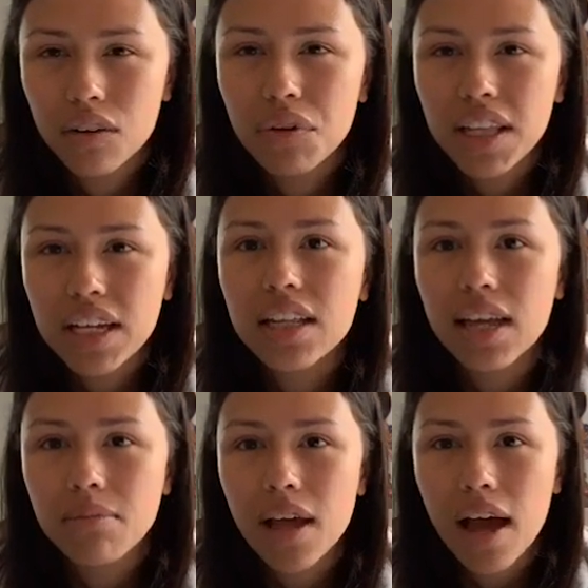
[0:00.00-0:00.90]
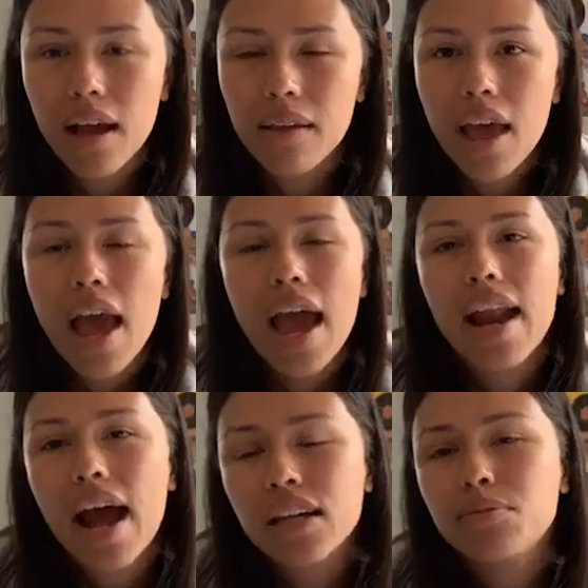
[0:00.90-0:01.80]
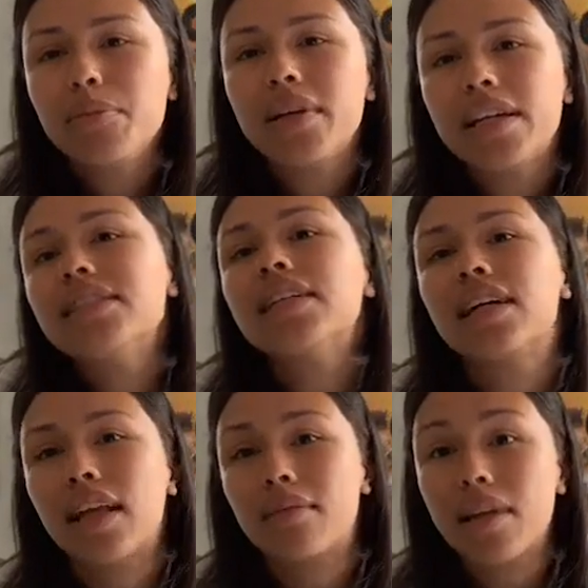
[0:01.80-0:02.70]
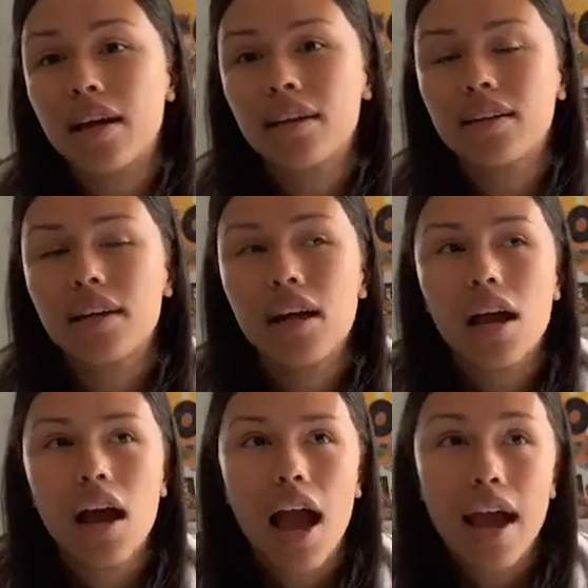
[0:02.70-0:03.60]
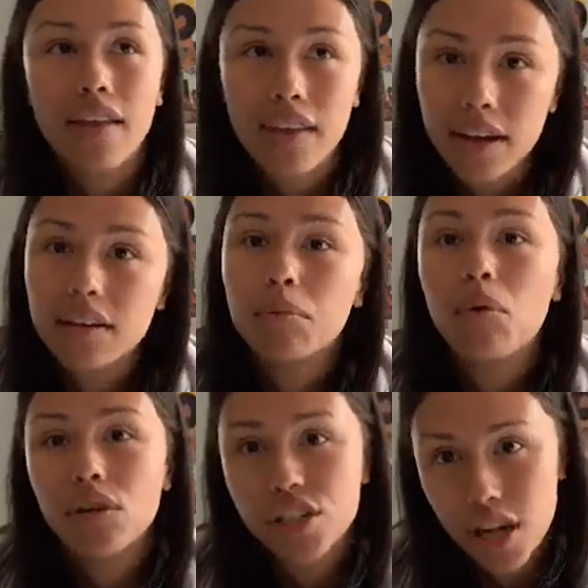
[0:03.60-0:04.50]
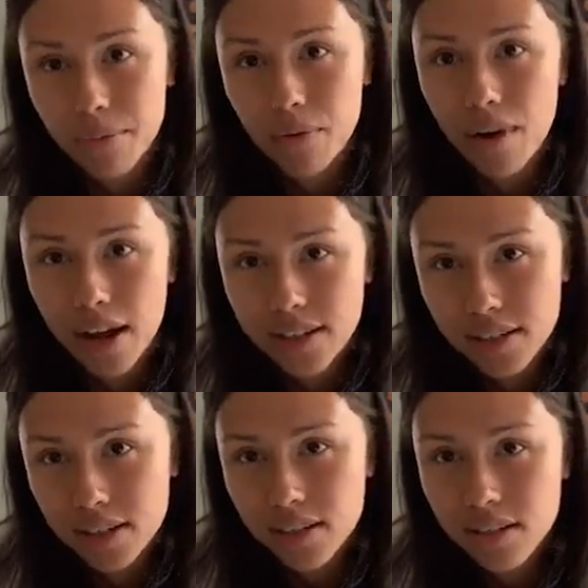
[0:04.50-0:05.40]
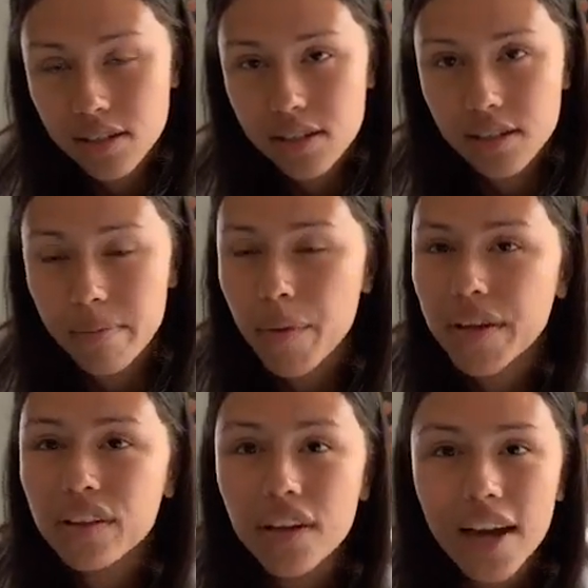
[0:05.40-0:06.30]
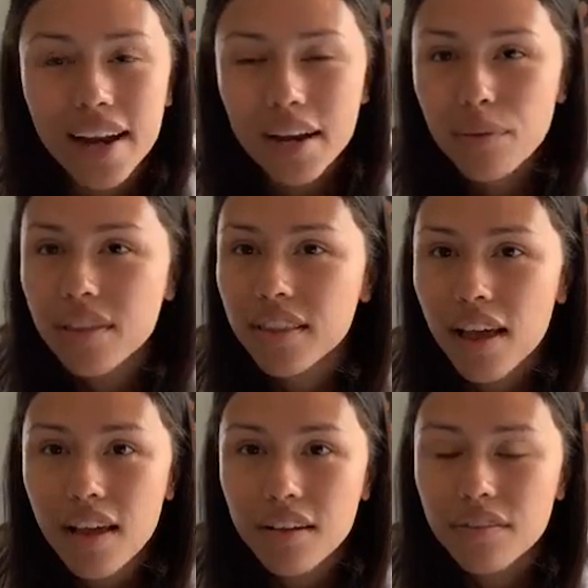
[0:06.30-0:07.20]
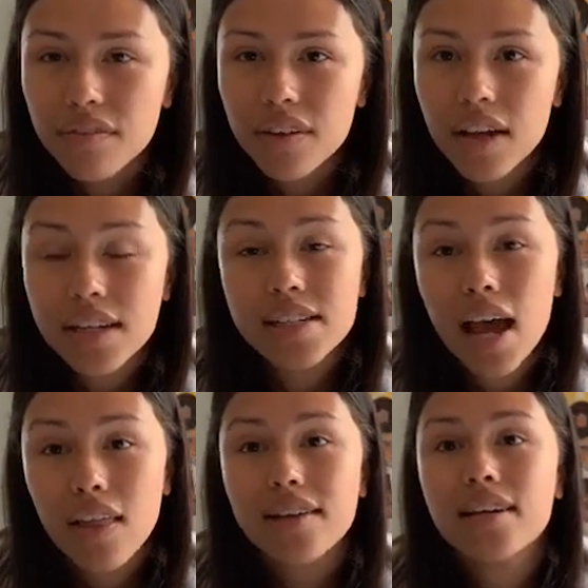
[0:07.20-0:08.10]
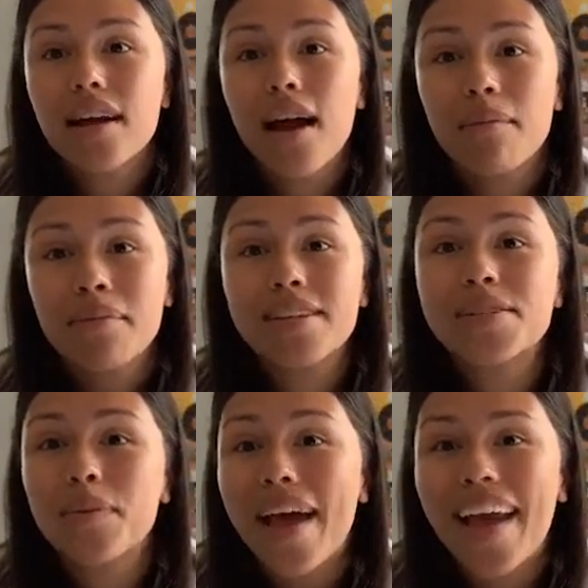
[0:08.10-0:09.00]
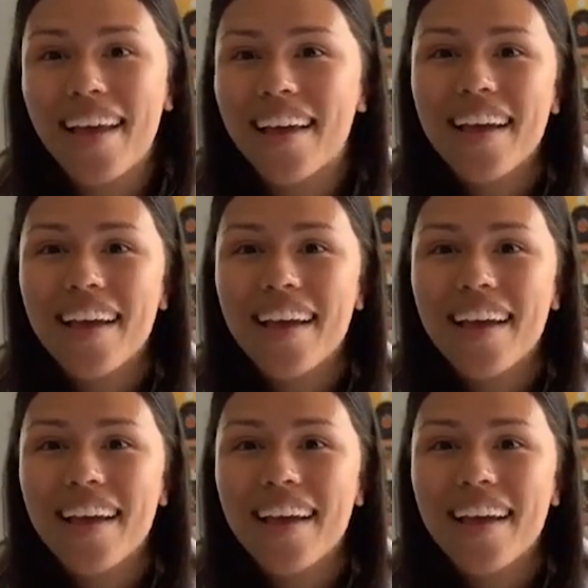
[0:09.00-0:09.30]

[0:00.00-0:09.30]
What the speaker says: really claim that, and as we begin to claim that, and then more shame arises, may we look at it with love and tell it to come this way.